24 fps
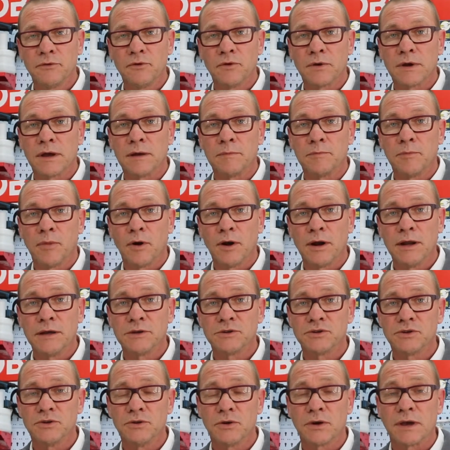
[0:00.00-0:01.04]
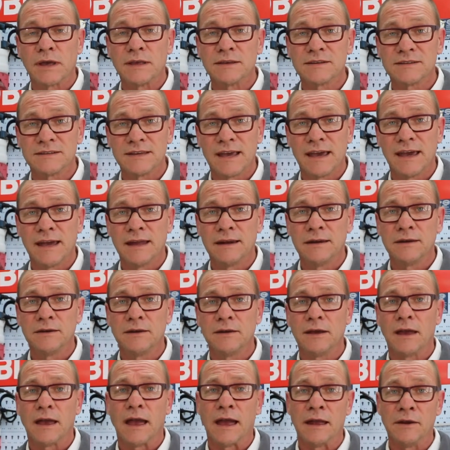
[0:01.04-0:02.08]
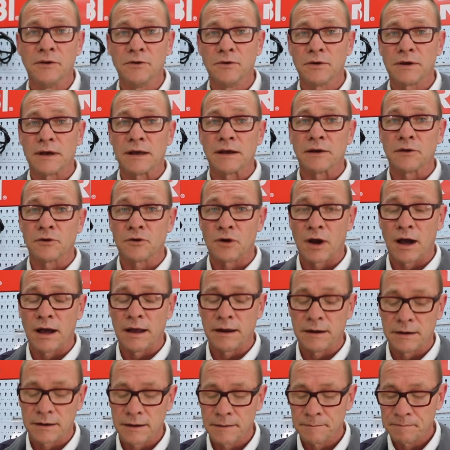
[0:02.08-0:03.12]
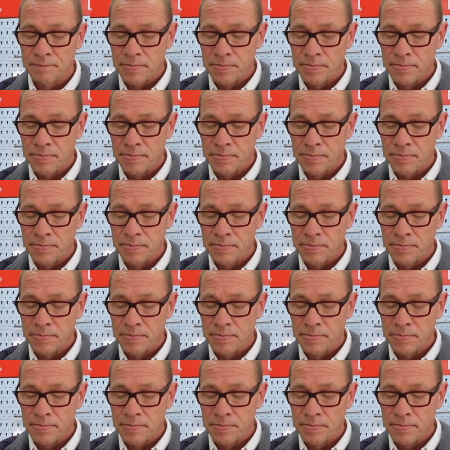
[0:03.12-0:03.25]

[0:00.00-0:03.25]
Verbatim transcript: you can polish, you can sand and you can grind